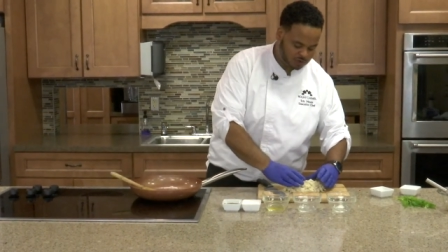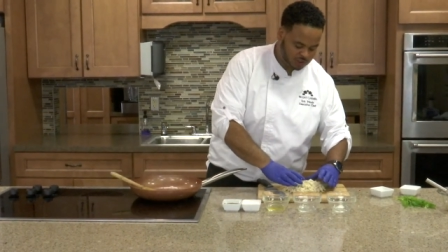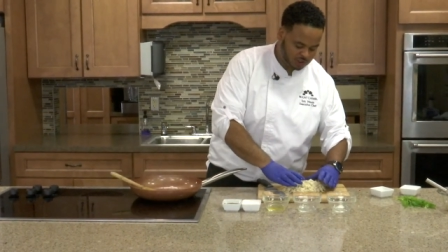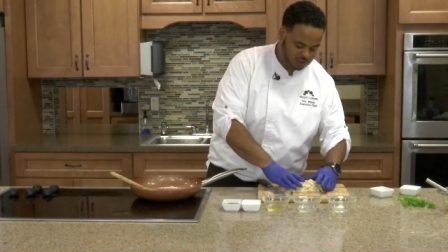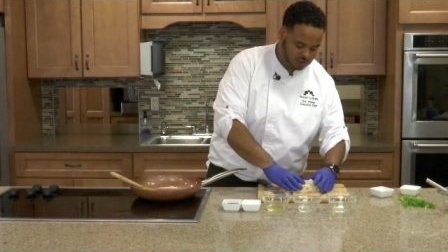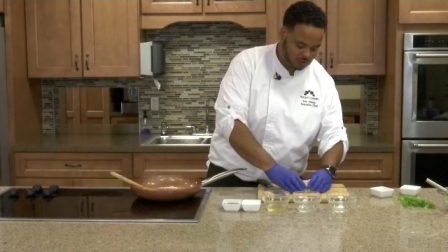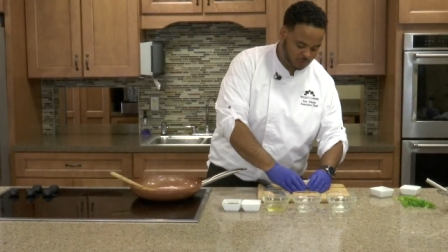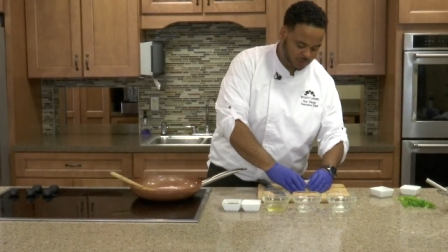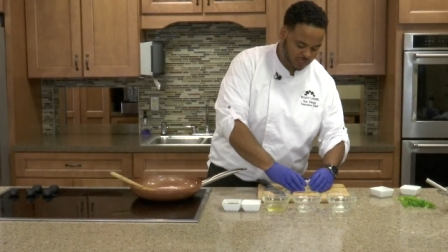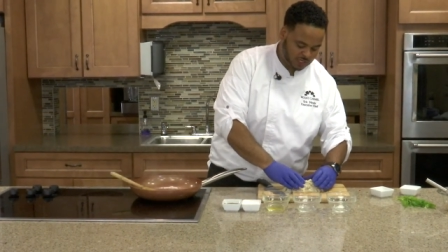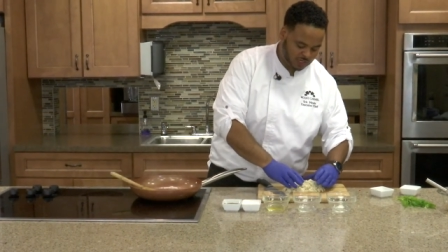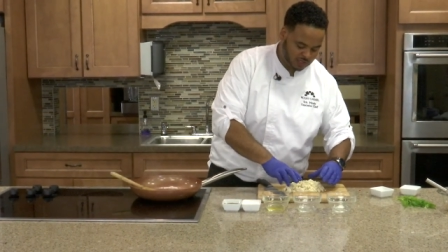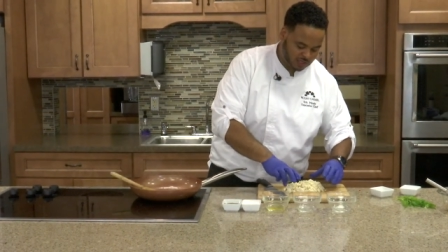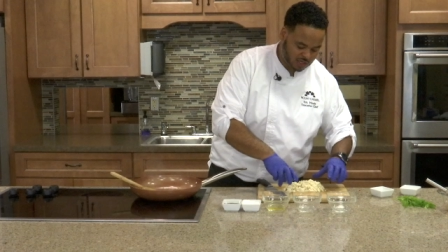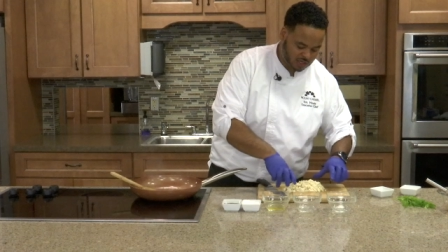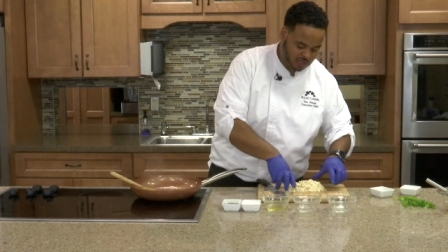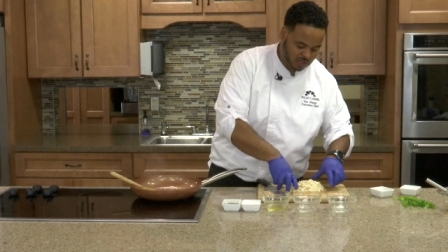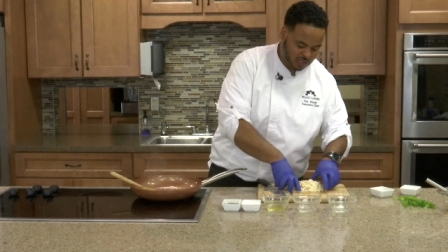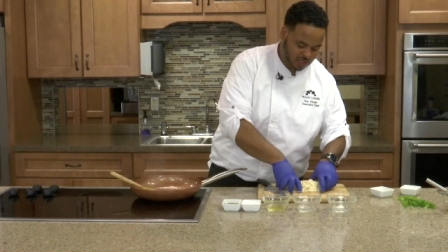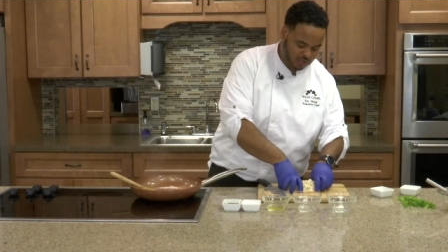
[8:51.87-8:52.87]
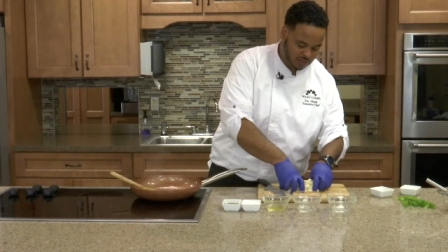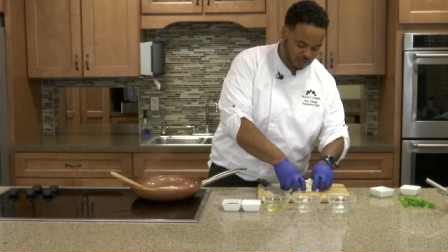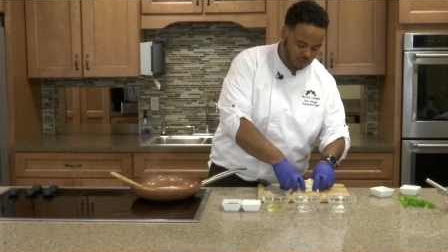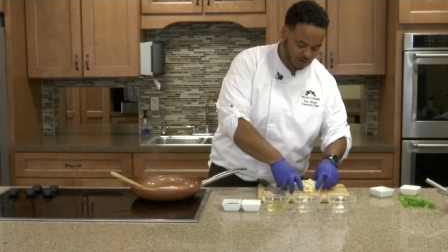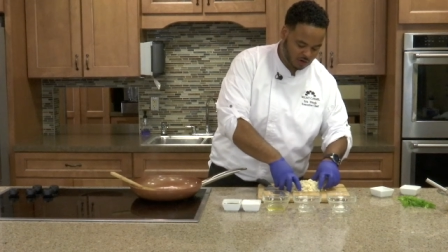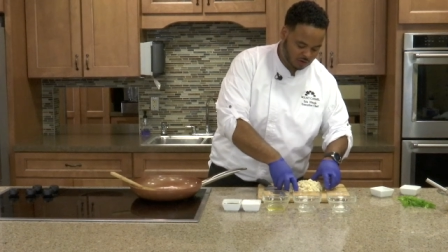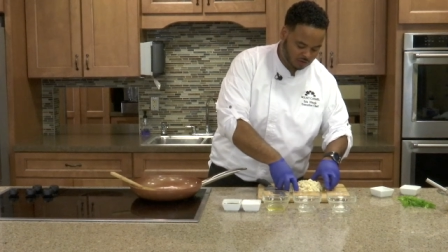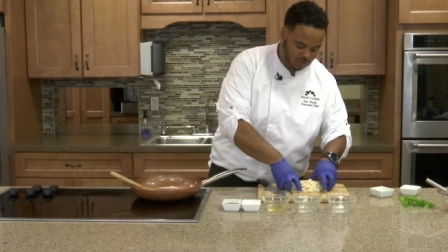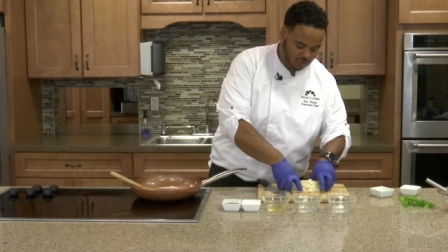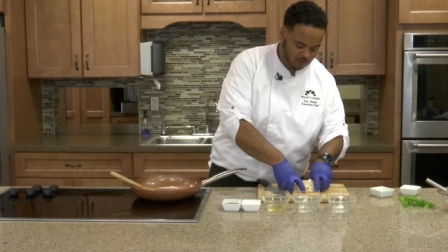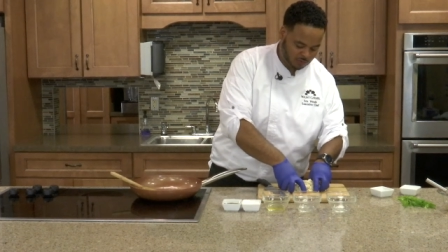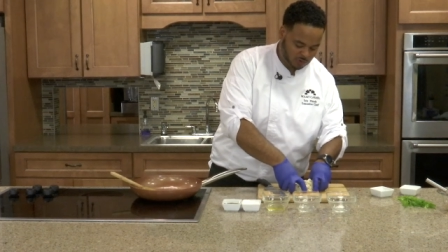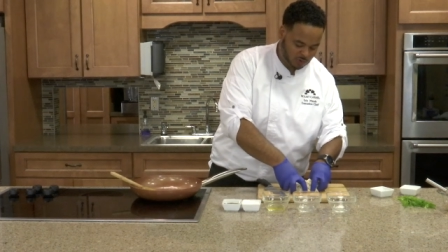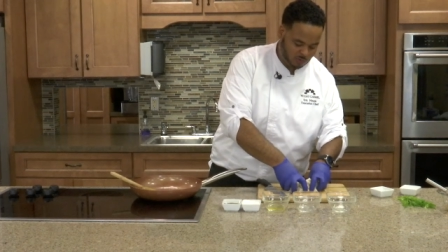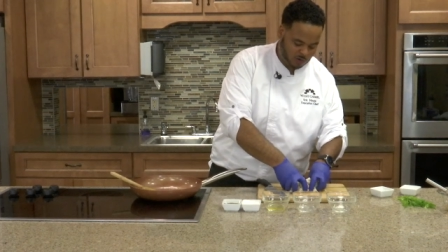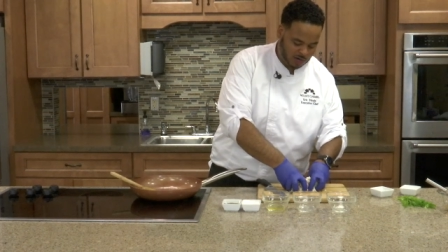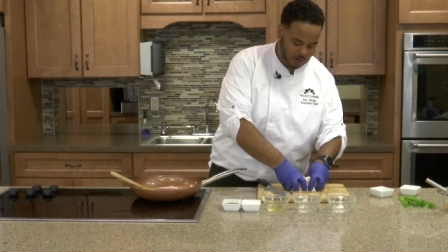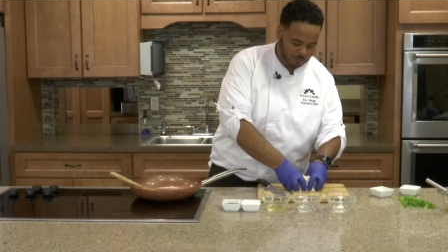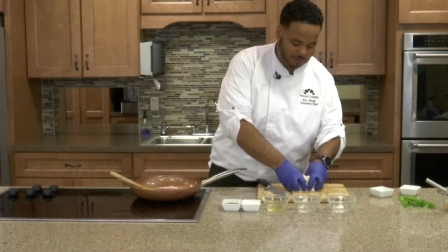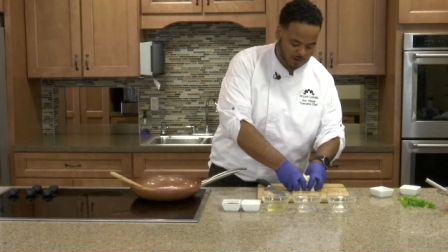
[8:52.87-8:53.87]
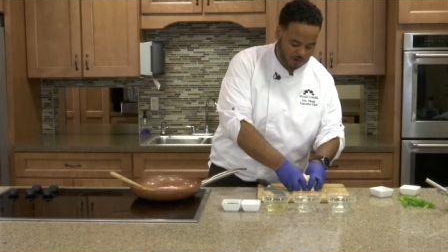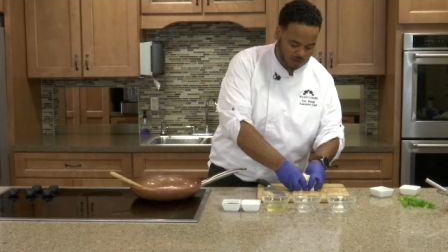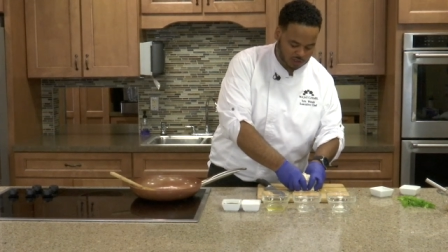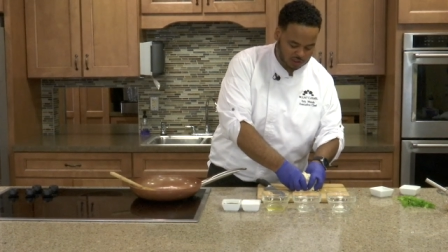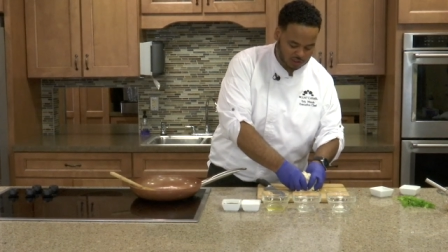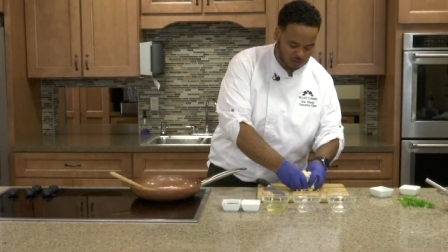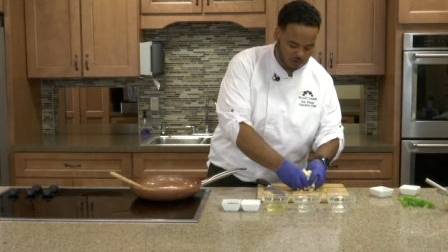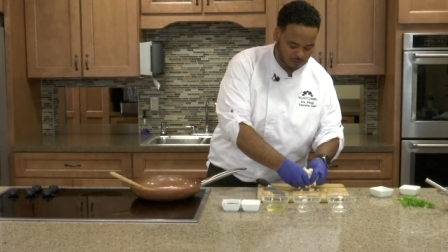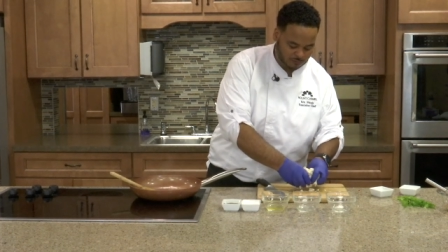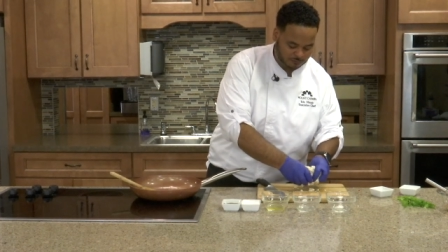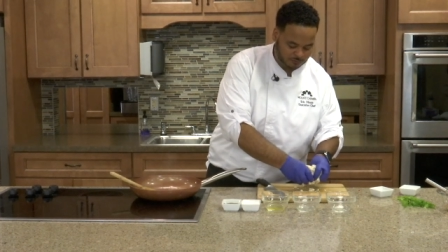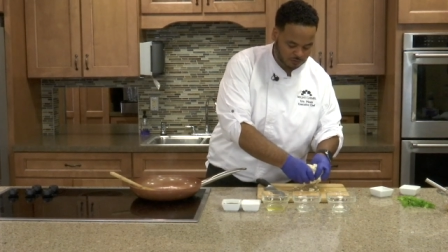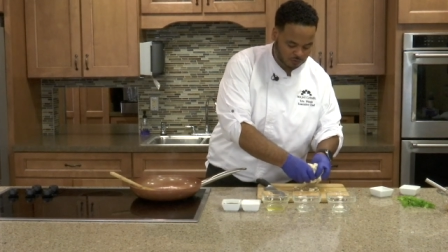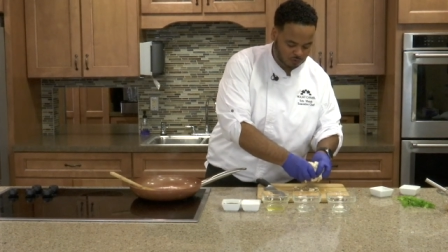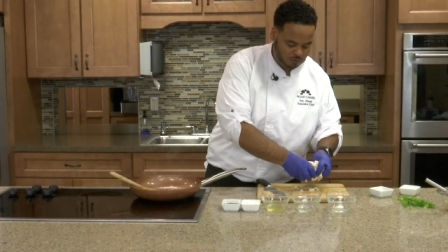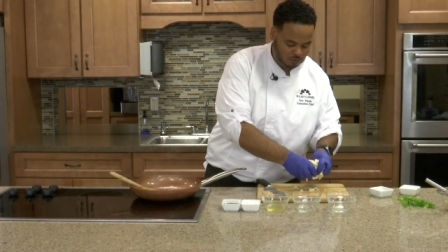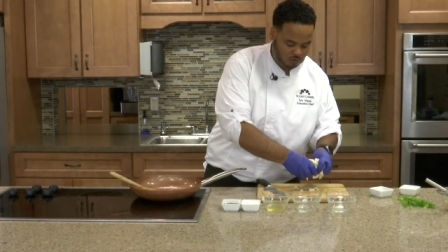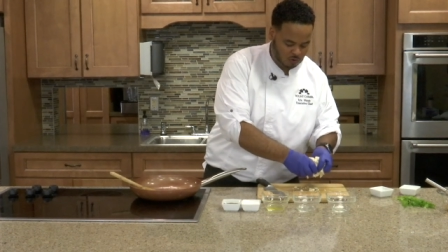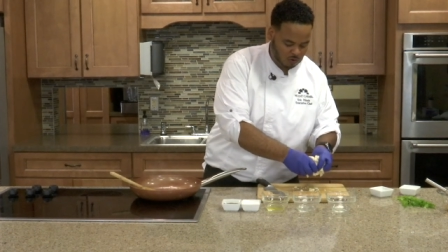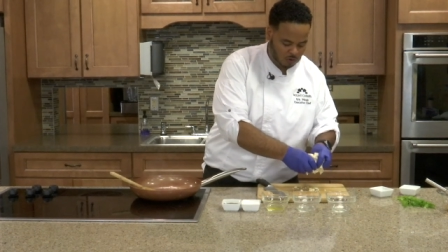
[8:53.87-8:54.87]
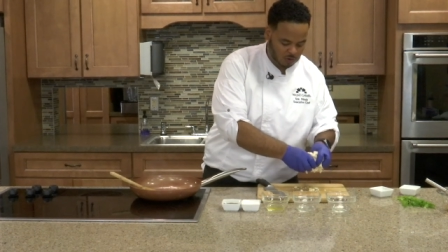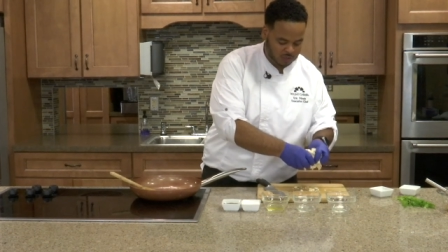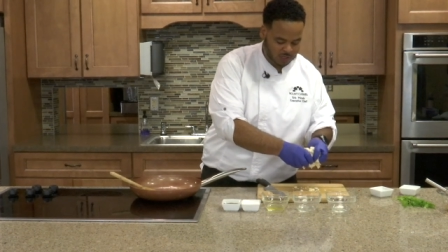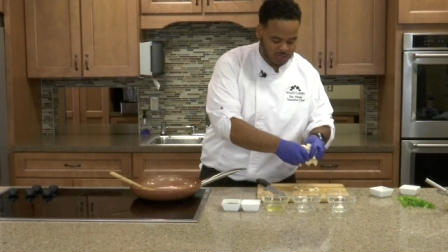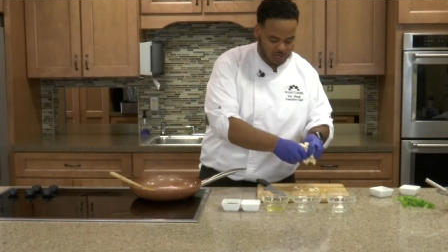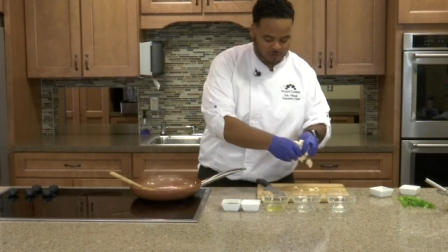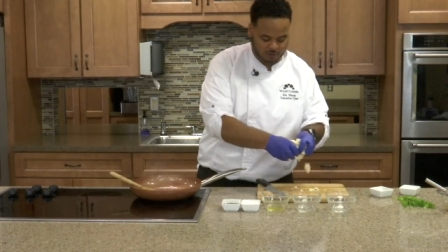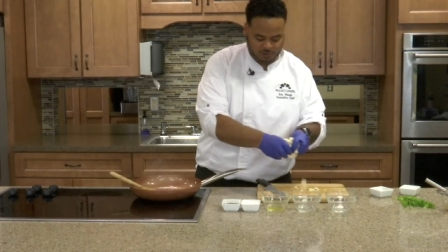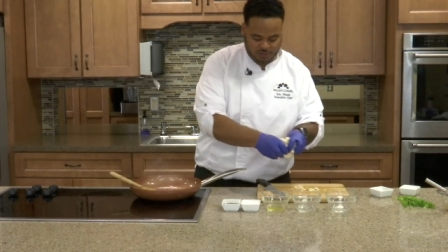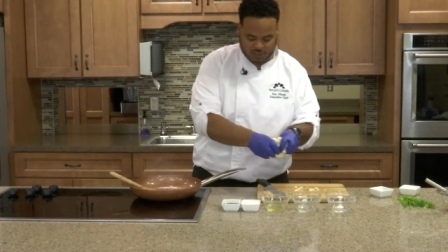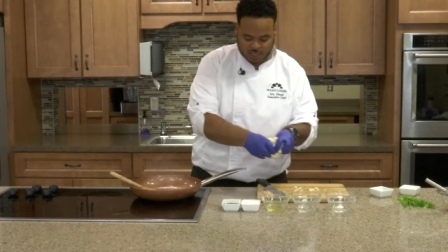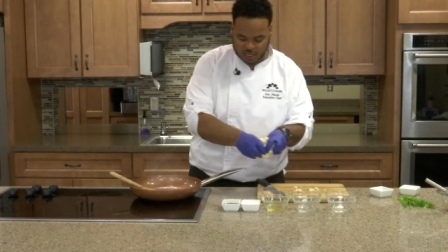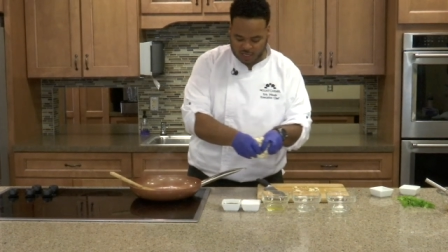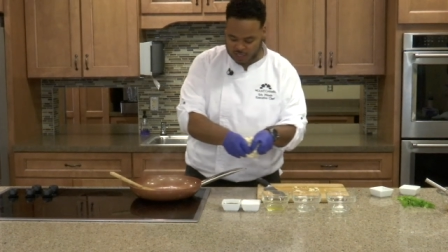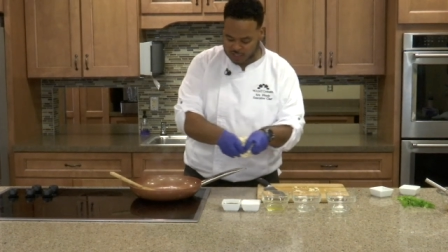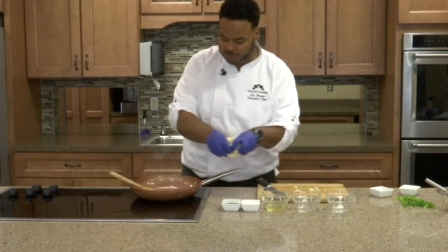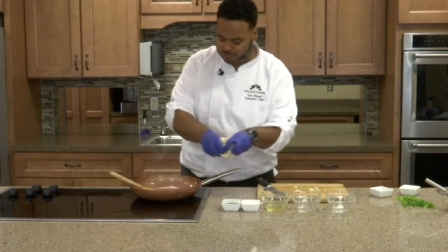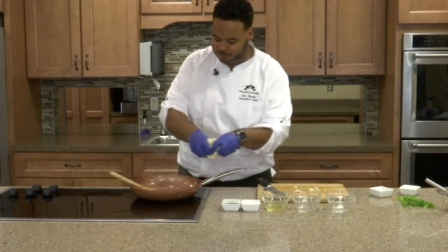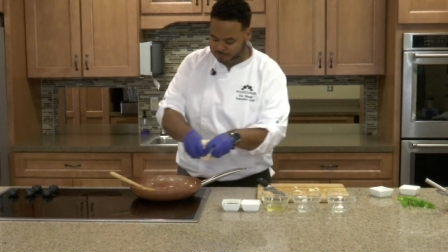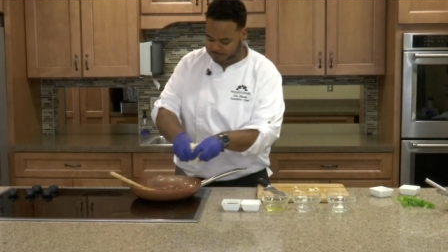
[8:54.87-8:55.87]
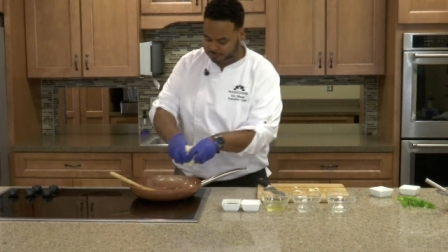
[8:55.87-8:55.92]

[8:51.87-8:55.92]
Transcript: just so we can cook it thoroughly, we want to put our tofu on the other side.